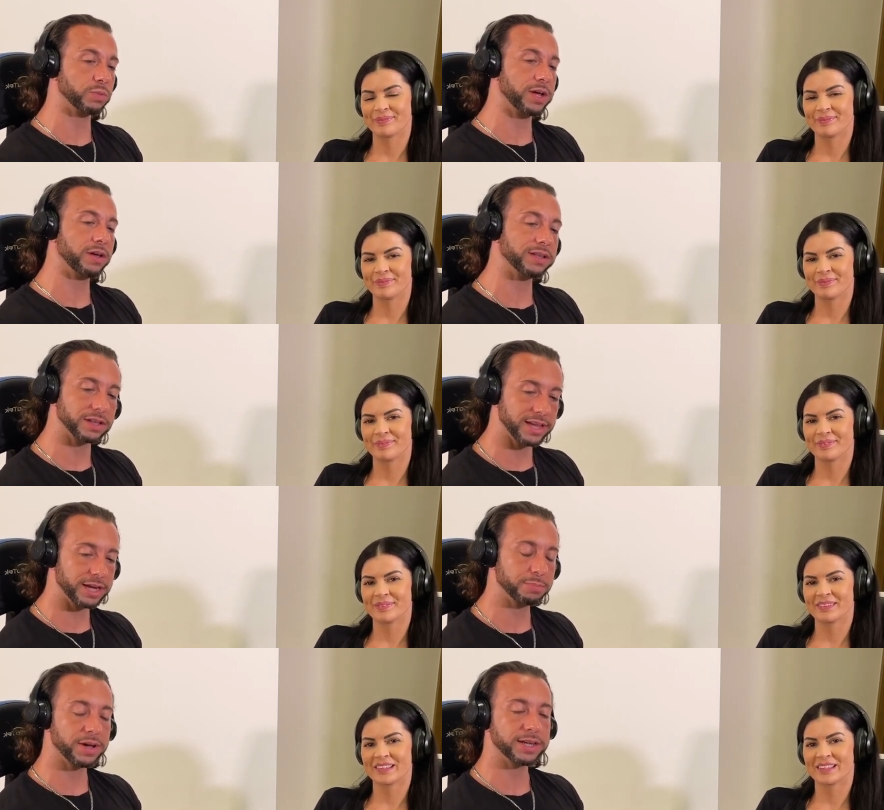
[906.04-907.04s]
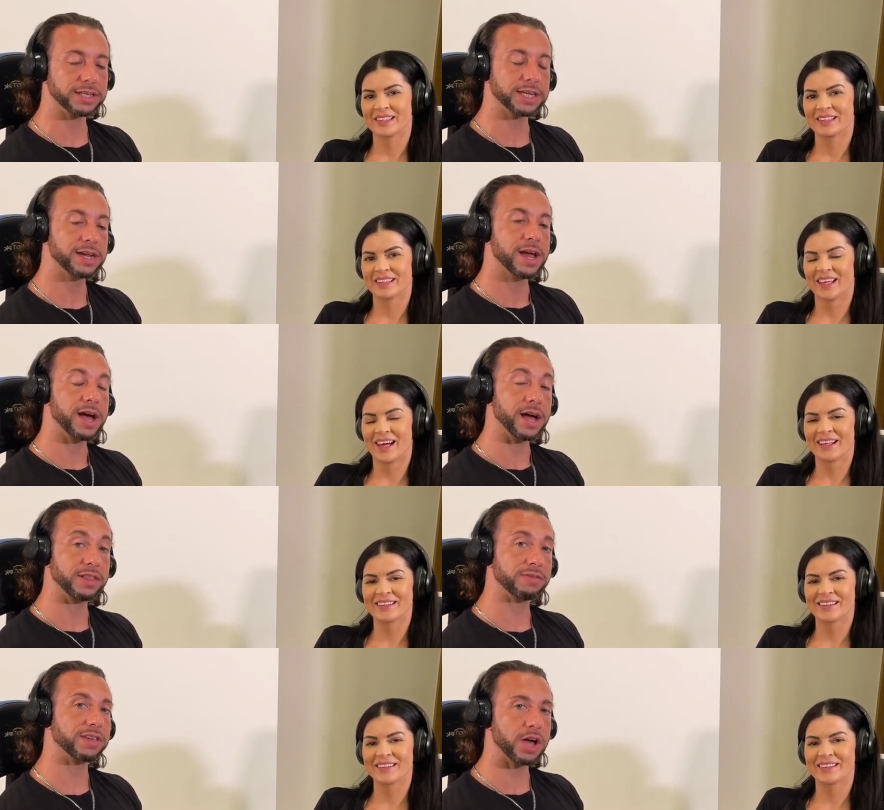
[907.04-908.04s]
Speaker 1: as well, hit the like button. Yeah. Uh,
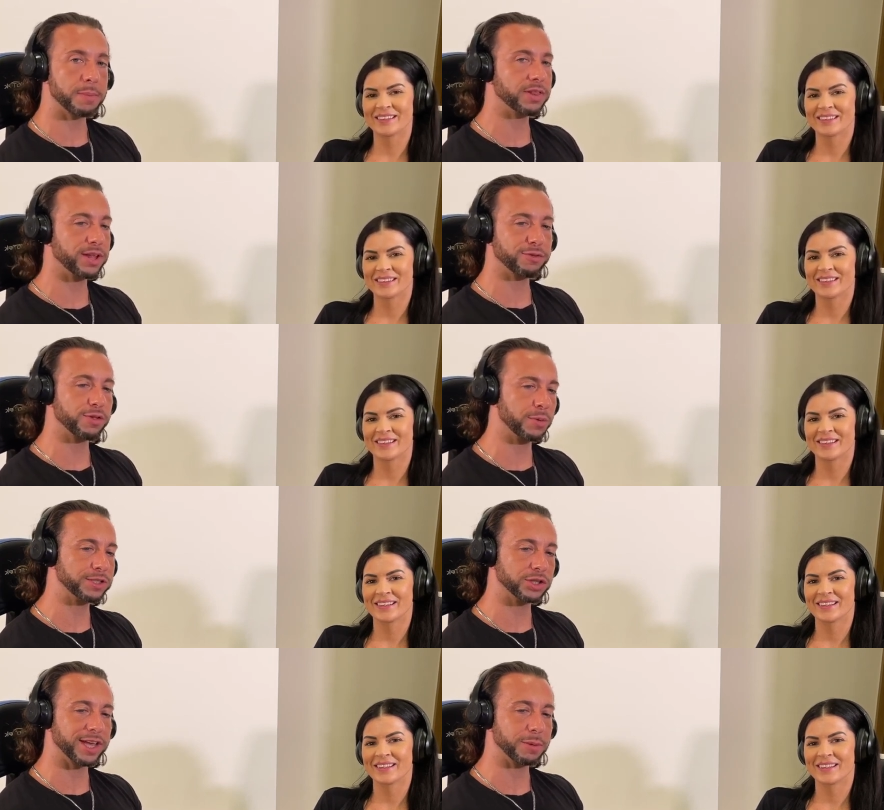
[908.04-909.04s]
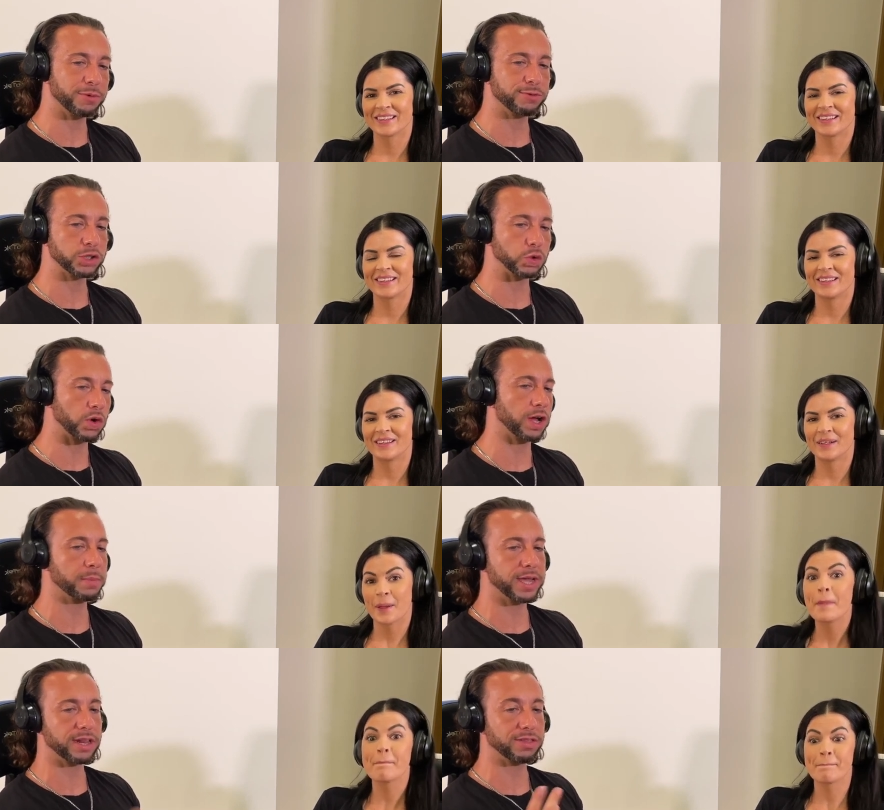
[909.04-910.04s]
leave us a comment. Let us know what you like about
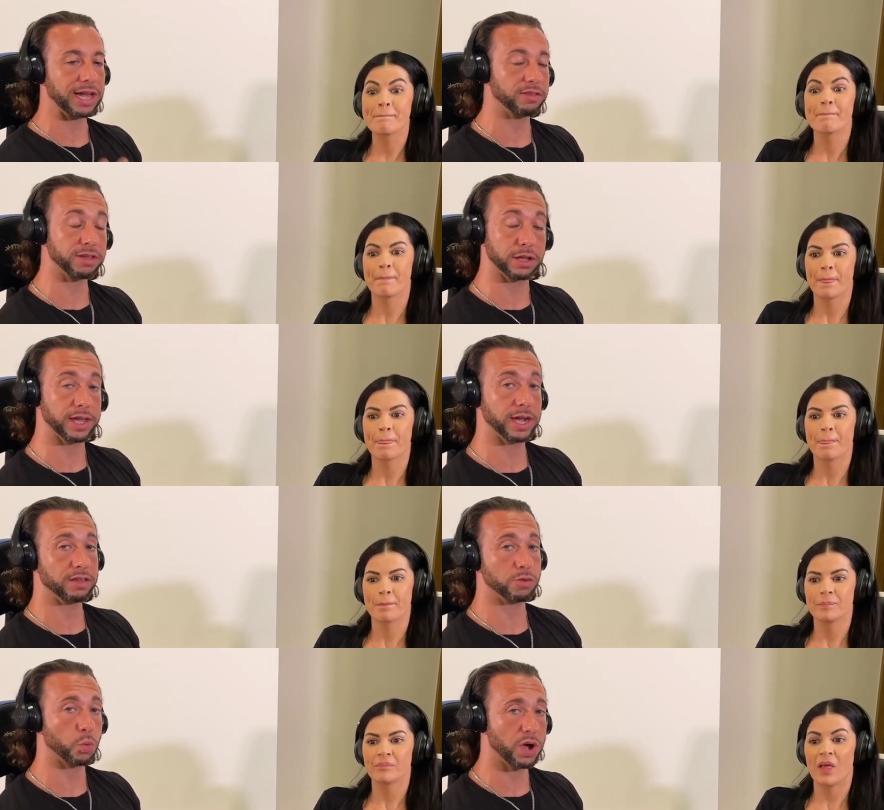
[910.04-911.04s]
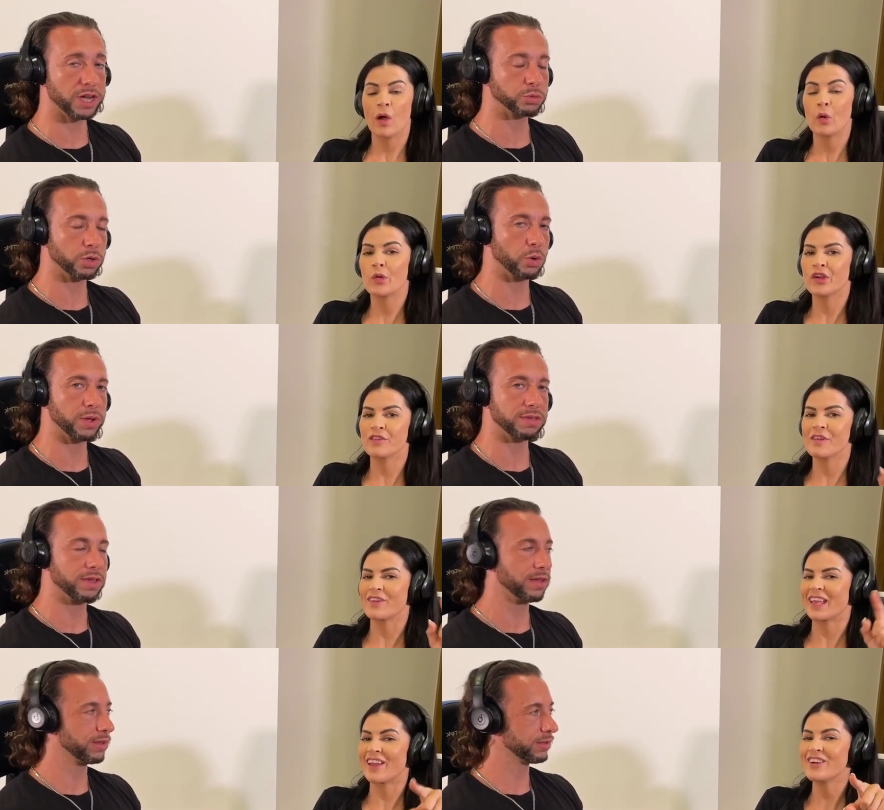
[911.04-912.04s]
Futurama. Anything else that you'd like us to watch? We Who always your
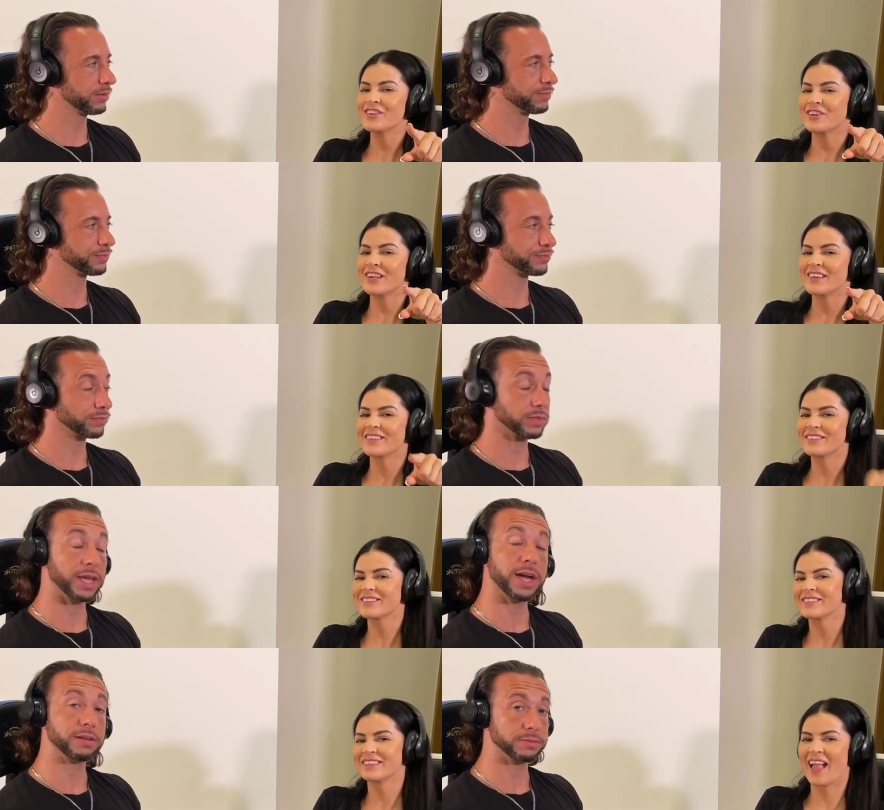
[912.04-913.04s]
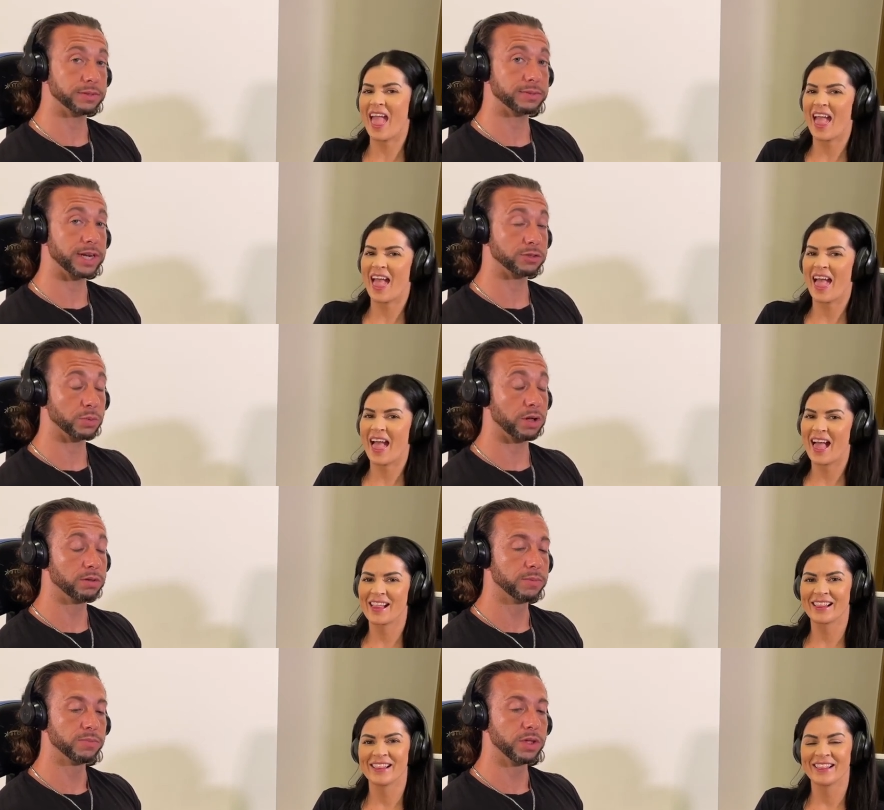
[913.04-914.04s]
Speaker 2: favorite character is.
Speaker 1: Yeah, that as
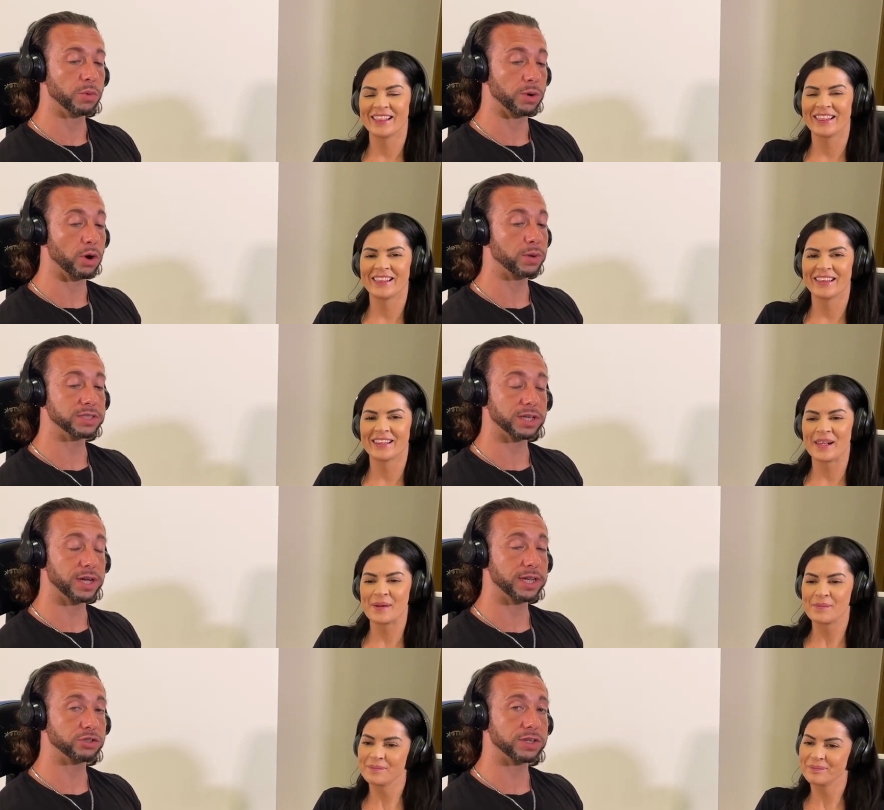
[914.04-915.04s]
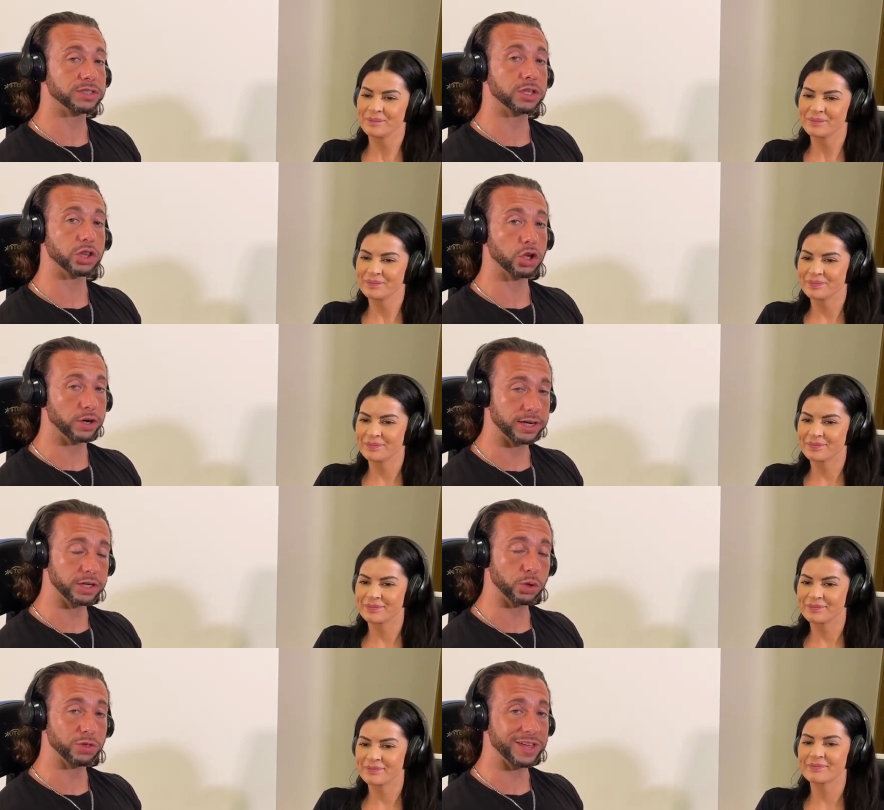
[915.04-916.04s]
well. We're always uh, interested in learning
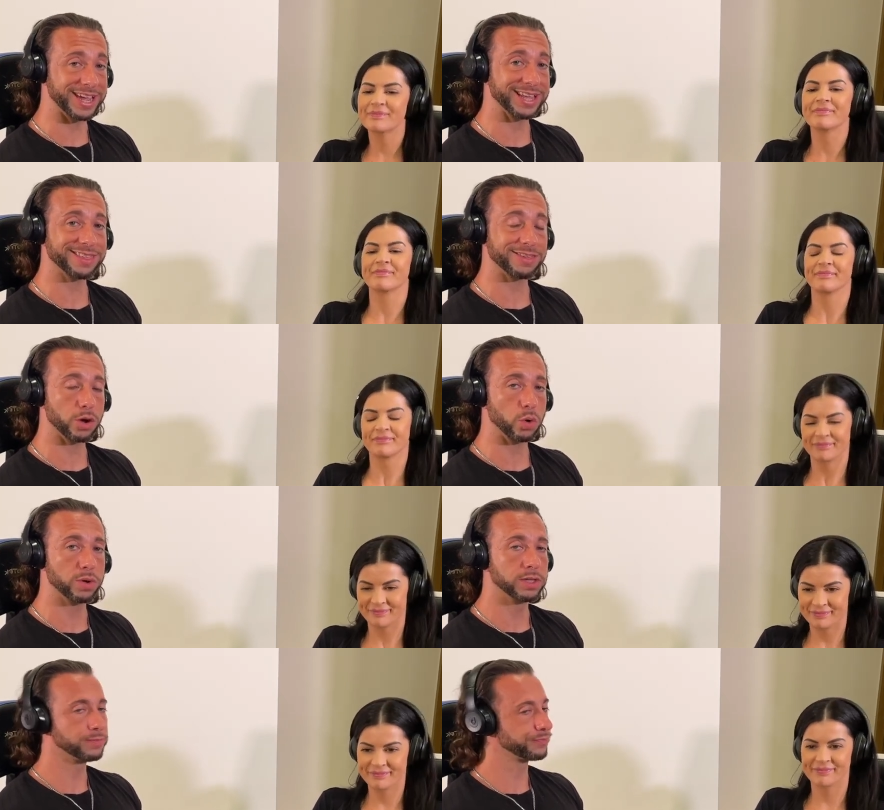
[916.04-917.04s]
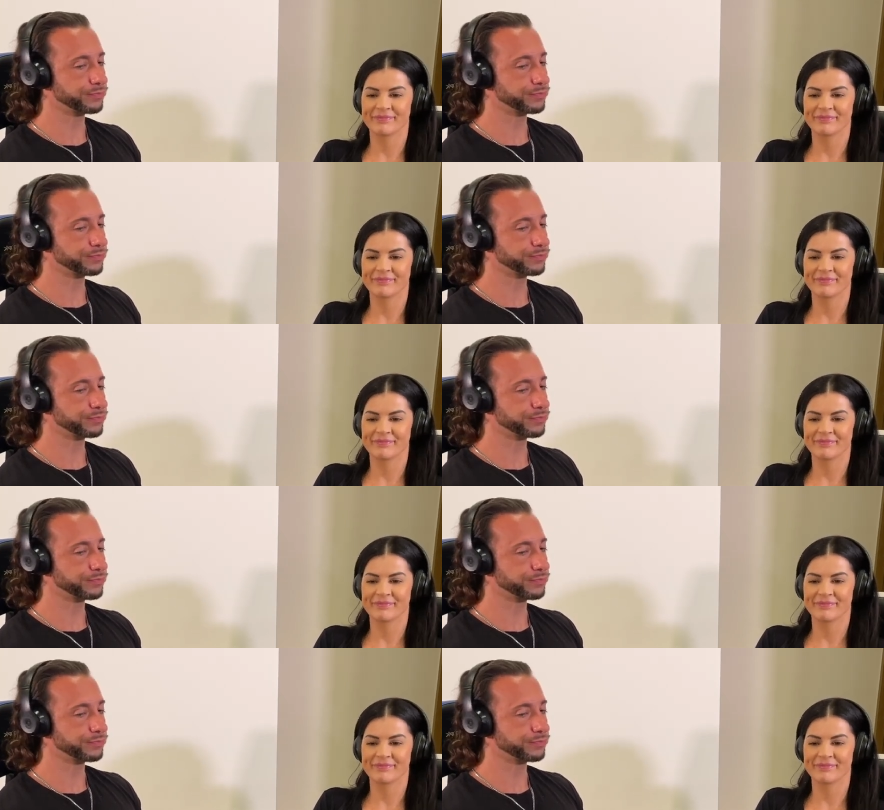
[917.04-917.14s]
new things, so